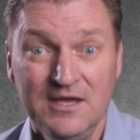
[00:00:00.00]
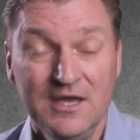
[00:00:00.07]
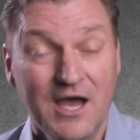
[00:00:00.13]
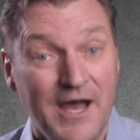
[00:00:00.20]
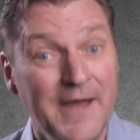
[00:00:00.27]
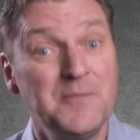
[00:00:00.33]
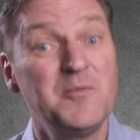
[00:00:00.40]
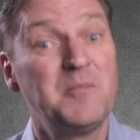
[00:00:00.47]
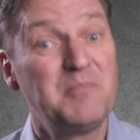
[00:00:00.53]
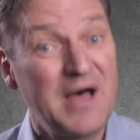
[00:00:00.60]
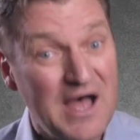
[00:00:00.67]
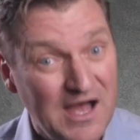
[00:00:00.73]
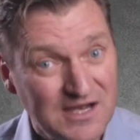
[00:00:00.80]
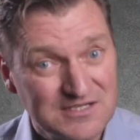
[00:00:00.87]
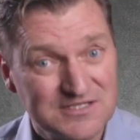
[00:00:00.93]
I am a
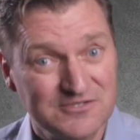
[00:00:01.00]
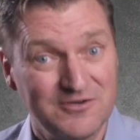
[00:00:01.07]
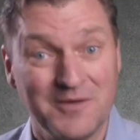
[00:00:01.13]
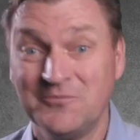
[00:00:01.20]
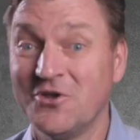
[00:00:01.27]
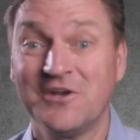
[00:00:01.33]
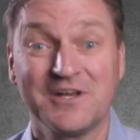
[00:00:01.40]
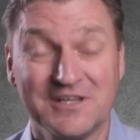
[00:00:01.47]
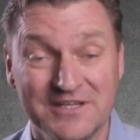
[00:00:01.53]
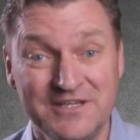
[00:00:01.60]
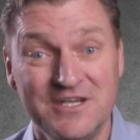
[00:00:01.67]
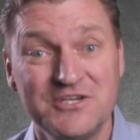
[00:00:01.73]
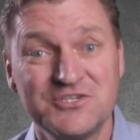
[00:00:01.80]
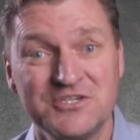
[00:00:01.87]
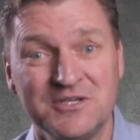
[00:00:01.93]
pastor, I'm not a
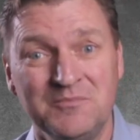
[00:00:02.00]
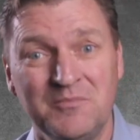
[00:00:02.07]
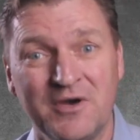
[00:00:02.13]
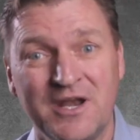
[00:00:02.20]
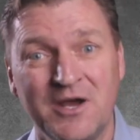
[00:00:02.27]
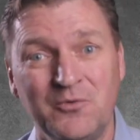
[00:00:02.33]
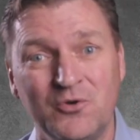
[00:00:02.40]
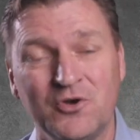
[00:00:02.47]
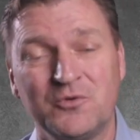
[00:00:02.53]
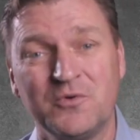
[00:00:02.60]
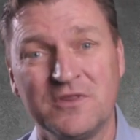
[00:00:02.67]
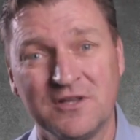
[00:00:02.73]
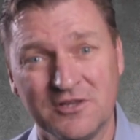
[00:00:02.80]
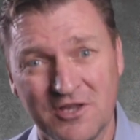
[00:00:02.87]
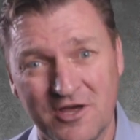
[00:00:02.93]
clinician, but I work
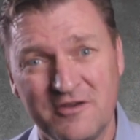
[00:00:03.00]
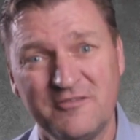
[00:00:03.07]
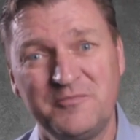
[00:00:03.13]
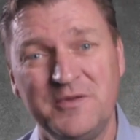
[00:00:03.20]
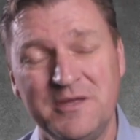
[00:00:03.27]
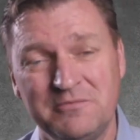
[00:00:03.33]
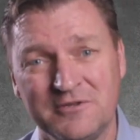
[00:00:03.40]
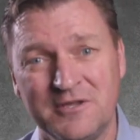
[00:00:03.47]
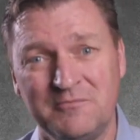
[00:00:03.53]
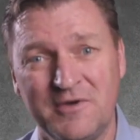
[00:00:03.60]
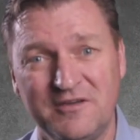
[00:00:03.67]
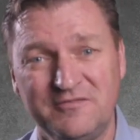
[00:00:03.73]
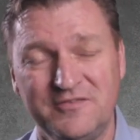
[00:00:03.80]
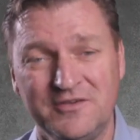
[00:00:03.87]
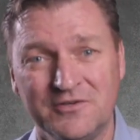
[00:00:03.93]
with a lot of people in
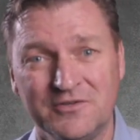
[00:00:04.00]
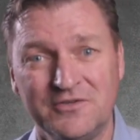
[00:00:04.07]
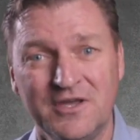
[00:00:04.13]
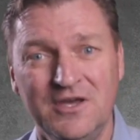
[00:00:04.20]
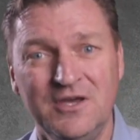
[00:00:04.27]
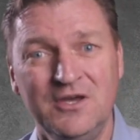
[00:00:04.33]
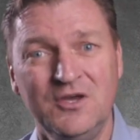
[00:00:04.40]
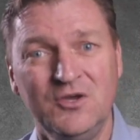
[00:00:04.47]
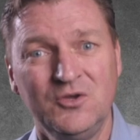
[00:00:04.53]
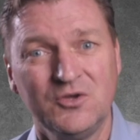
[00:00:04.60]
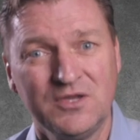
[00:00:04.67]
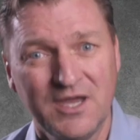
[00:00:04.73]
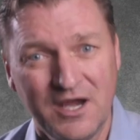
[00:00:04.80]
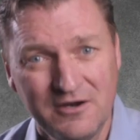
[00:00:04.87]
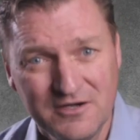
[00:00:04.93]
my field who
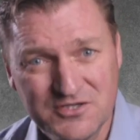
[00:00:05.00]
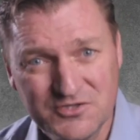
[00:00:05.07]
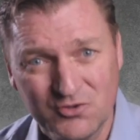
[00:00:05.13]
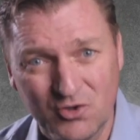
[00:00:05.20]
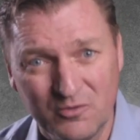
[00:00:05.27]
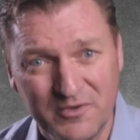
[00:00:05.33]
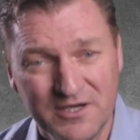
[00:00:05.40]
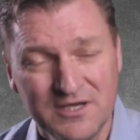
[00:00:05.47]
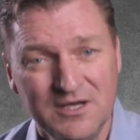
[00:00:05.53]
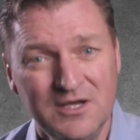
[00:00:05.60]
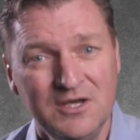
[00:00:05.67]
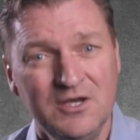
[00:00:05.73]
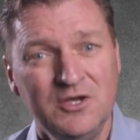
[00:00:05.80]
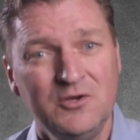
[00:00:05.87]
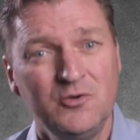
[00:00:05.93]
carry trauma,
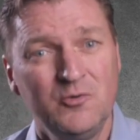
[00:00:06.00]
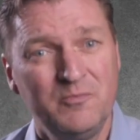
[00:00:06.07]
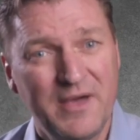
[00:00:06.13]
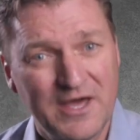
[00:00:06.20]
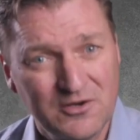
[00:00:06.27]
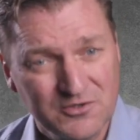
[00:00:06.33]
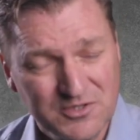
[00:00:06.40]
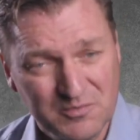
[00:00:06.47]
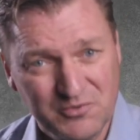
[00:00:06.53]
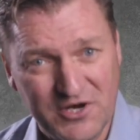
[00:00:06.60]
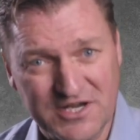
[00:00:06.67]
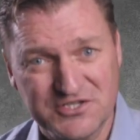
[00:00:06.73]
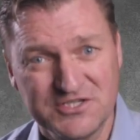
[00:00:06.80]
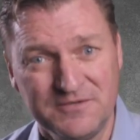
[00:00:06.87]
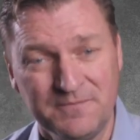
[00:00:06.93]
who battle
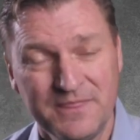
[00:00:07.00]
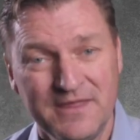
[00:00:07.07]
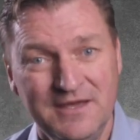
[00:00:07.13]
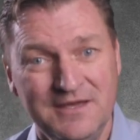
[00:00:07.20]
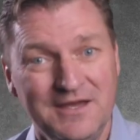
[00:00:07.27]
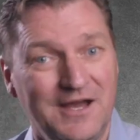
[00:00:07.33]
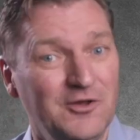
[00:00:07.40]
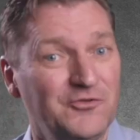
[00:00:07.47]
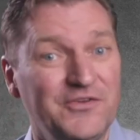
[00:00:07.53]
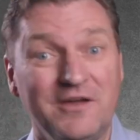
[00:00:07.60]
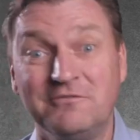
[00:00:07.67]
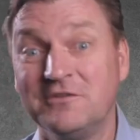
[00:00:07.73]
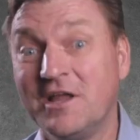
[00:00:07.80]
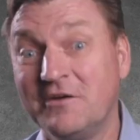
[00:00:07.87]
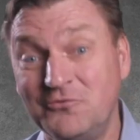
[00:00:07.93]
depression. I also
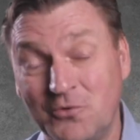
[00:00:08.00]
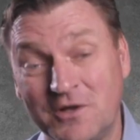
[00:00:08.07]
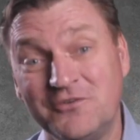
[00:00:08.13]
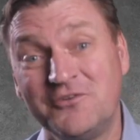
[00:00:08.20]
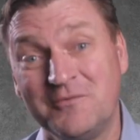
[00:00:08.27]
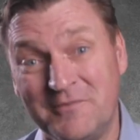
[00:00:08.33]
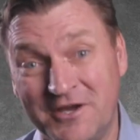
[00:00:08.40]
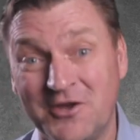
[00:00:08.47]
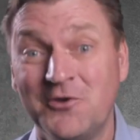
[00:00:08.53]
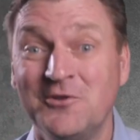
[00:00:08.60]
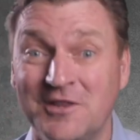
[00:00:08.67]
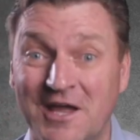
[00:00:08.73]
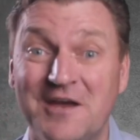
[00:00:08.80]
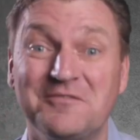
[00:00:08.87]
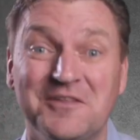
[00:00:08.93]
have loved ones in my own
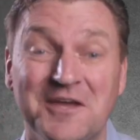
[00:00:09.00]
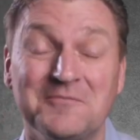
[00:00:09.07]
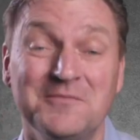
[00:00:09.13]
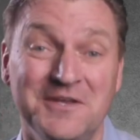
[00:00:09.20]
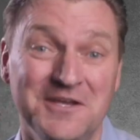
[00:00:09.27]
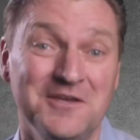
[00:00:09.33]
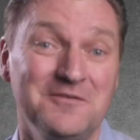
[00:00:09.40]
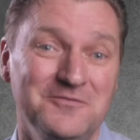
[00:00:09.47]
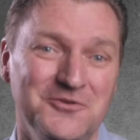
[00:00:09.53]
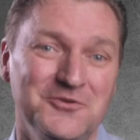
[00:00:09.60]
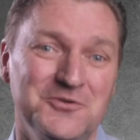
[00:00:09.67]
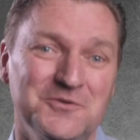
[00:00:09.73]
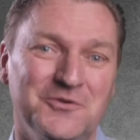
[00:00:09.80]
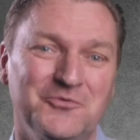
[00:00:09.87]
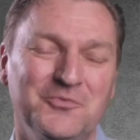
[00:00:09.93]
life, like many of you
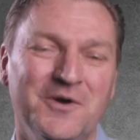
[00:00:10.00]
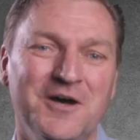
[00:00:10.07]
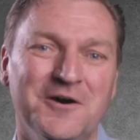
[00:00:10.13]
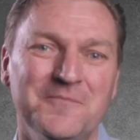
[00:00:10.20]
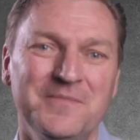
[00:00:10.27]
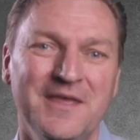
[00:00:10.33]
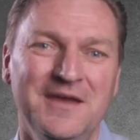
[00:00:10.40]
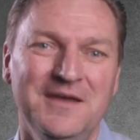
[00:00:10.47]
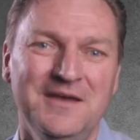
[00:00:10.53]
do as well.